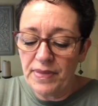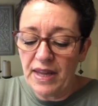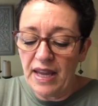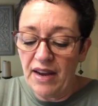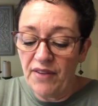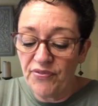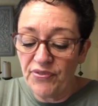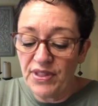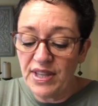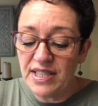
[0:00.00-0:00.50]

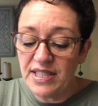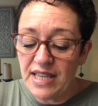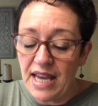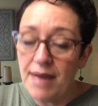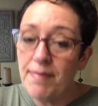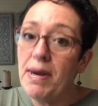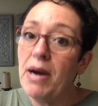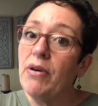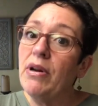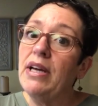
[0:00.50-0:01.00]
if this
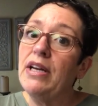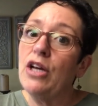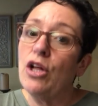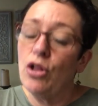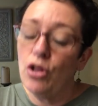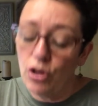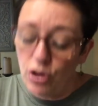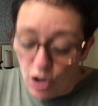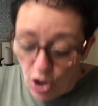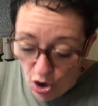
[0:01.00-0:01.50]
came out in a
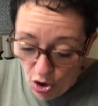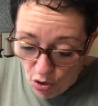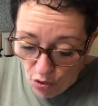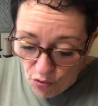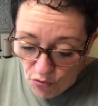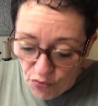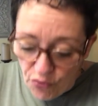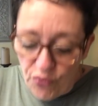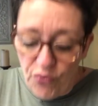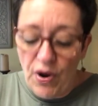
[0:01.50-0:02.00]

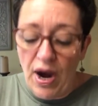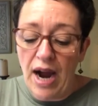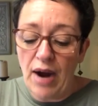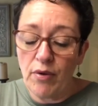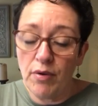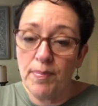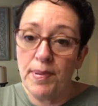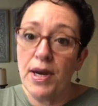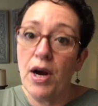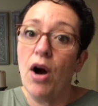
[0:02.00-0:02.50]
loaf, I
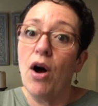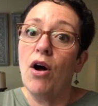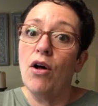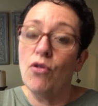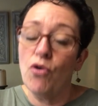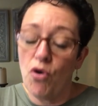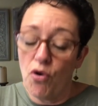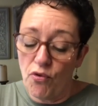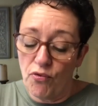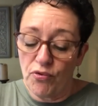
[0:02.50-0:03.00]
would be
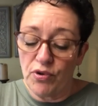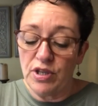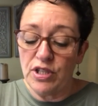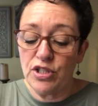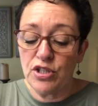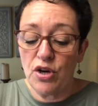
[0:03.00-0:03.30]
all over it.